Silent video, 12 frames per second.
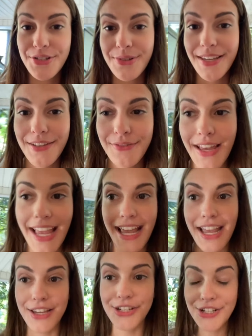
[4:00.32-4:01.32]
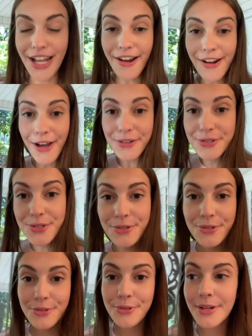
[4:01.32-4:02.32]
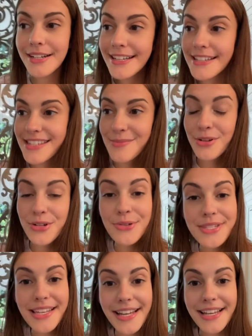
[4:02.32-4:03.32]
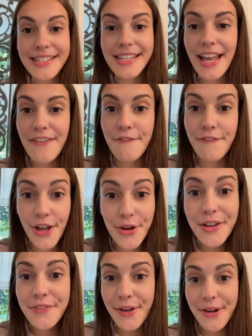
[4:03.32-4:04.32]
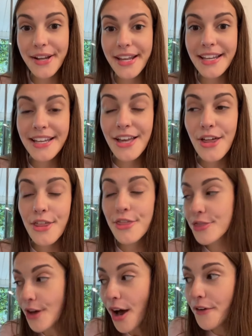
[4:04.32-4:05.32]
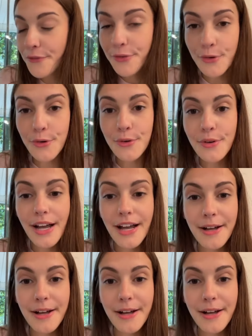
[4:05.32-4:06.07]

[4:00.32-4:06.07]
to give a shout out to someone who sent us a very, very thoughtful